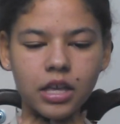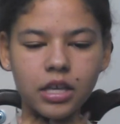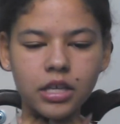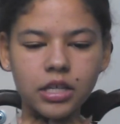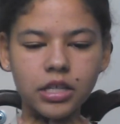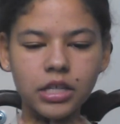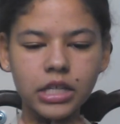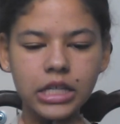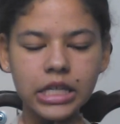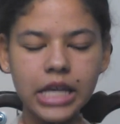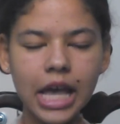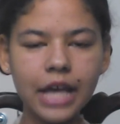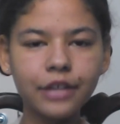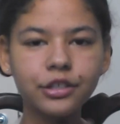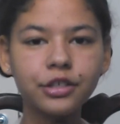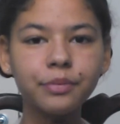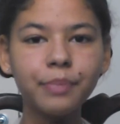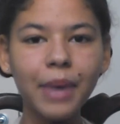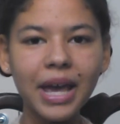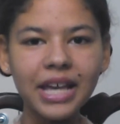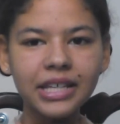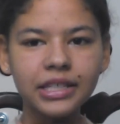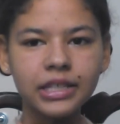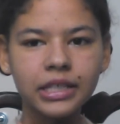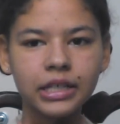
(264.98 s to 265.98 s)
Yes,
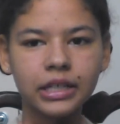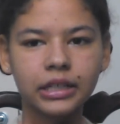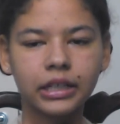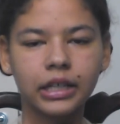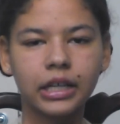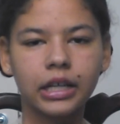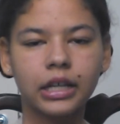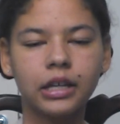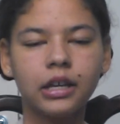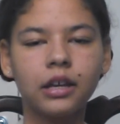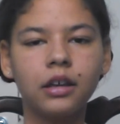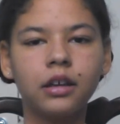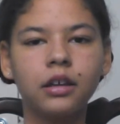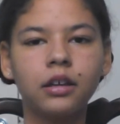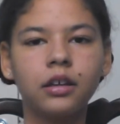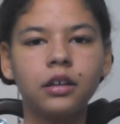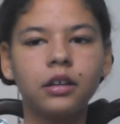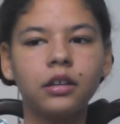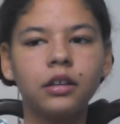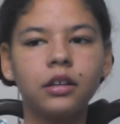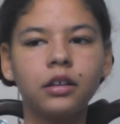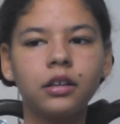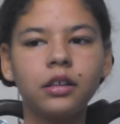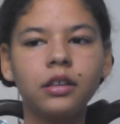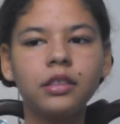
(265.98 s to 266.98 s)
basically,
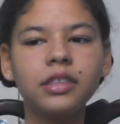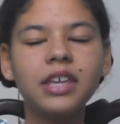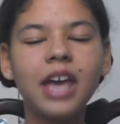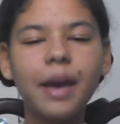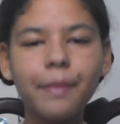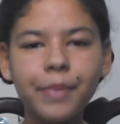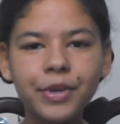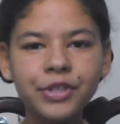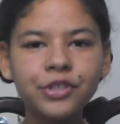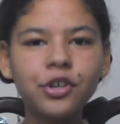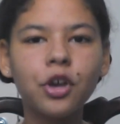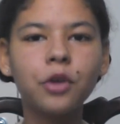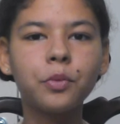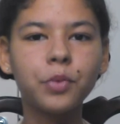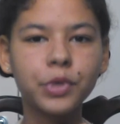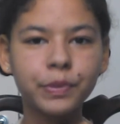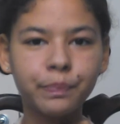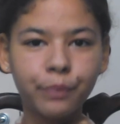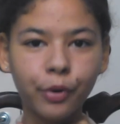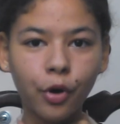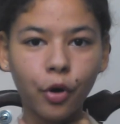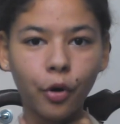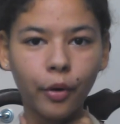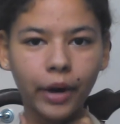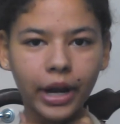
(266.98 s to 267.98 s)
the episode was
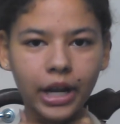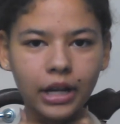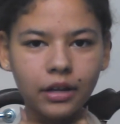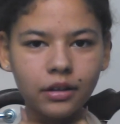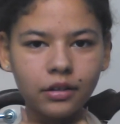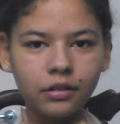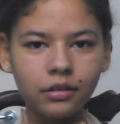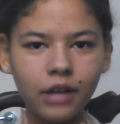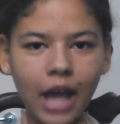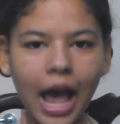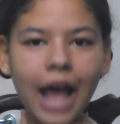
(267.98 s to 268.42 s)
boring